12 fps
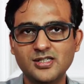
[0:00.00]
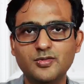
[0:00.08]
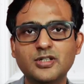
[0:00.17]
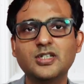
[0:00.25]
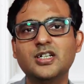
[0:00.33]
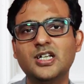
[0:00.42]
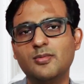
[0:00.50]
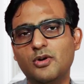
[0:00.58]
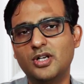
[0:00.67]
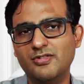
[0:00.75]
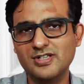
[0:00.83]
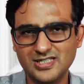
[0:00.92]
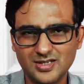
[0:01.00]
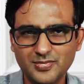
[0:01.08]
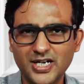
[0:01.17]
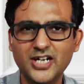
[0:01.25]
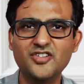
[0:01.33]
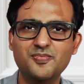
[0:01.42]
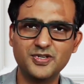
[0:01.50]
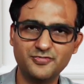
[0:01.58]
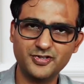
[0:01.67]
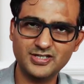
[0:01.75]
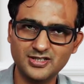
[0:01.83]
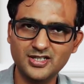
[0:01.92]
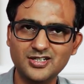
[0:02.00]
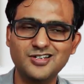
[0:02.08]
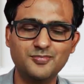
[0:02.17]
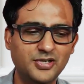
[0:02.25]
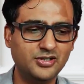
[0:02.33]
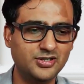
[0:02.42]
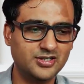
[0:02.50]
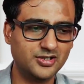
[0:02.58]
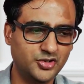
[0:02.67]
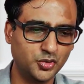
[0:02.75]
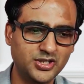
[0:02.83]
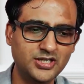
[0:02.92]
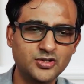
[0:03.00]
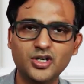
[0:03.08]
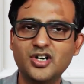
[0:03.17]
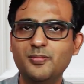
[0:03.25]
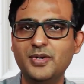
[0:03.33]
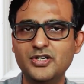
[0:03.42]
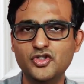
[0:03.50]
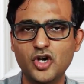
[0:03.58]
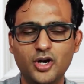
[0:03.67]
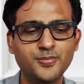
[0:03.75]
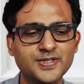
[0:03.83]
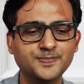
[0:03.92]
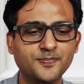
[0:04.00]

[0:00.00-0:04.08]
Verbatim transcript: They were thinking about giving some kind of preference in the government duties or government jobs.